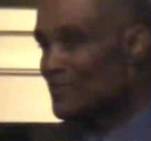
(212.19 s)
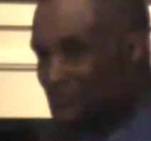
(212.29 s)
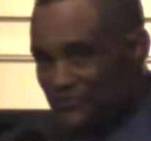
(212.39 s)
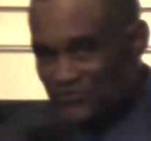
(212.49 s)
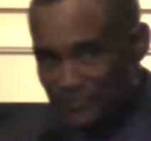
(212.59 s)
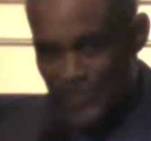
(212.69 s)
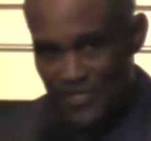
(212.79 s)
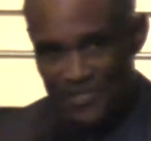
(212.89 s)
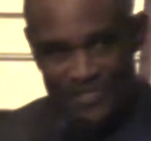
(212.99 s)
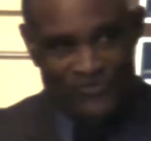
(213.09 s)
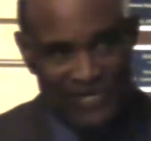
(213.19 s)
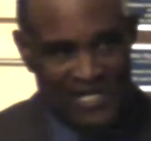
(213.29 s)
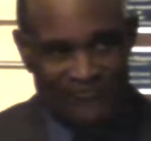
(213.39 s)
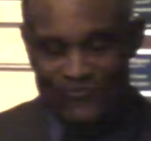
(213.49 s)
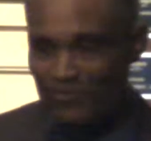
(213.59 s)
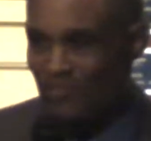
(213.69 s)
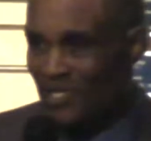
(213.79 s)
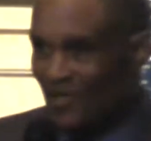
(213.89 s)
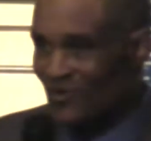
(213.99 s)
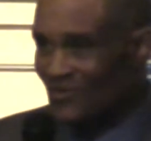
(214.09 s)
I participated in track and
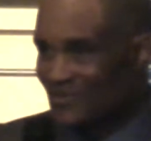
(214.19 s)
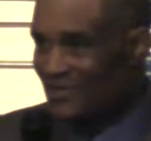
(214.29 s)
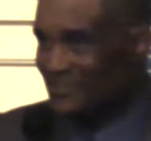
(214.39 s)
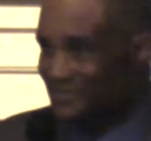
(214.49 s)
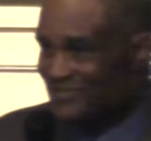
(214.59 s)
football.